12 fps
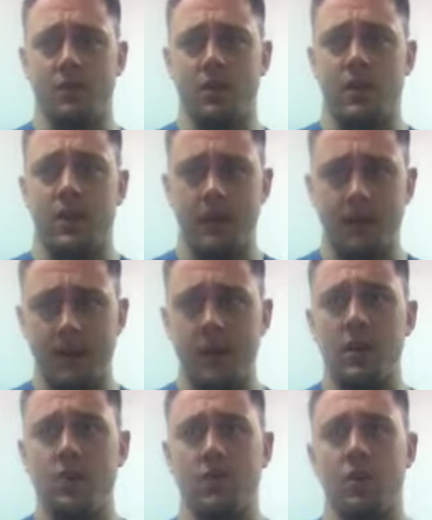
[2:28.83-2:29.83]
Okay,
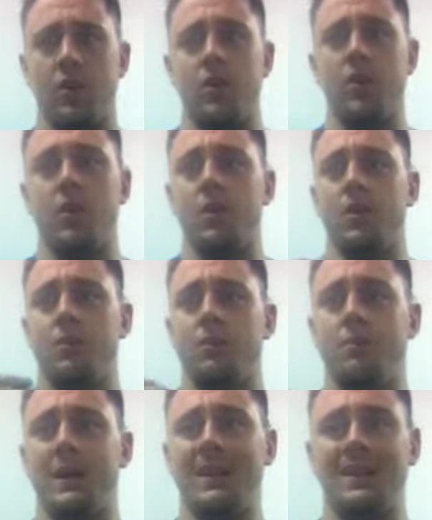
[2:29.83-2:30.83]
so
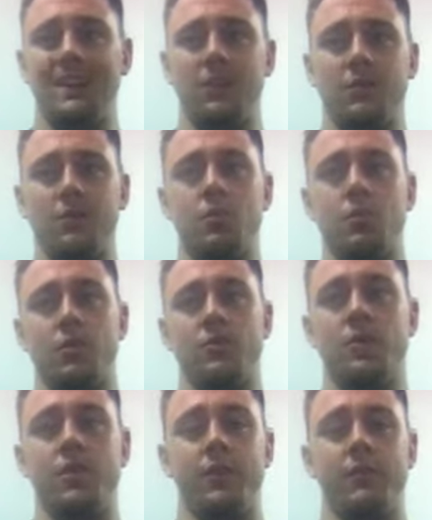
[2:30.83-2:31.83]
be a little bit more
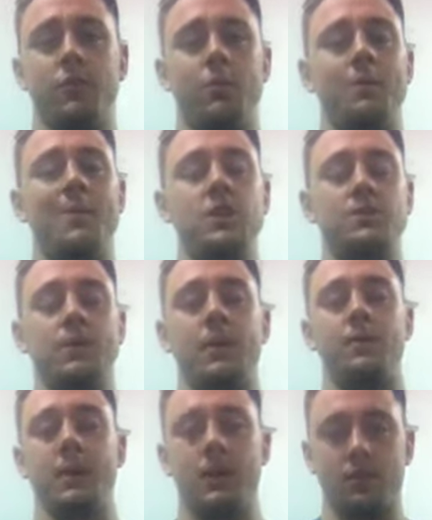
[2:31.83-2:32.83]
conservative. It would be much better
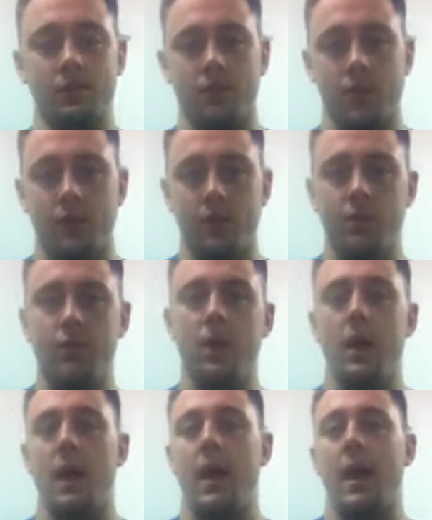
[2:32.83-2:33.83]
to be conservative
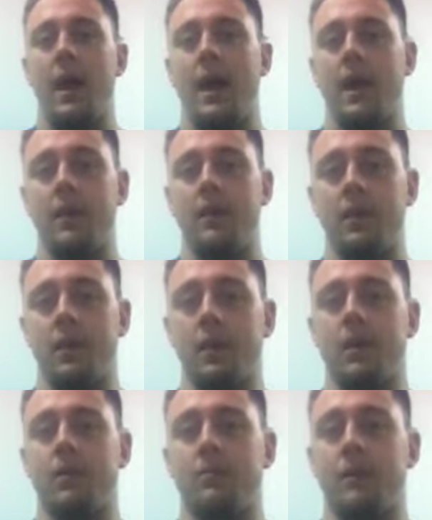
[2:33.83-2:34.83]
and
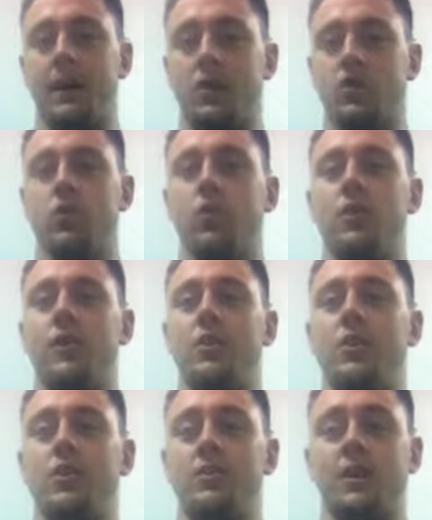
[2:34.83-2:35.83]
make sure that
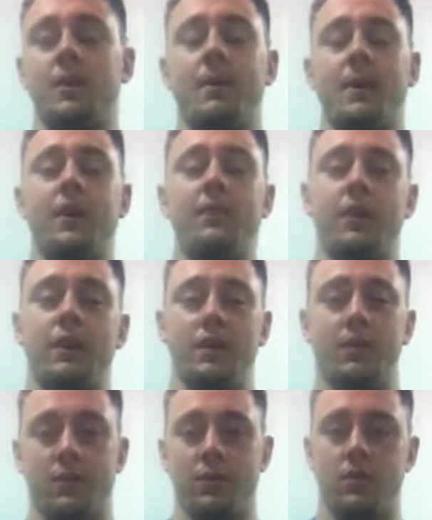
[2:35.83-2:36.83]
you guys are going to make every
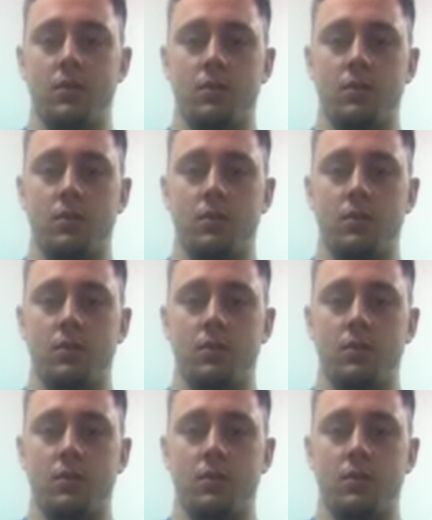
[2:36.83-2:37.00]
lift.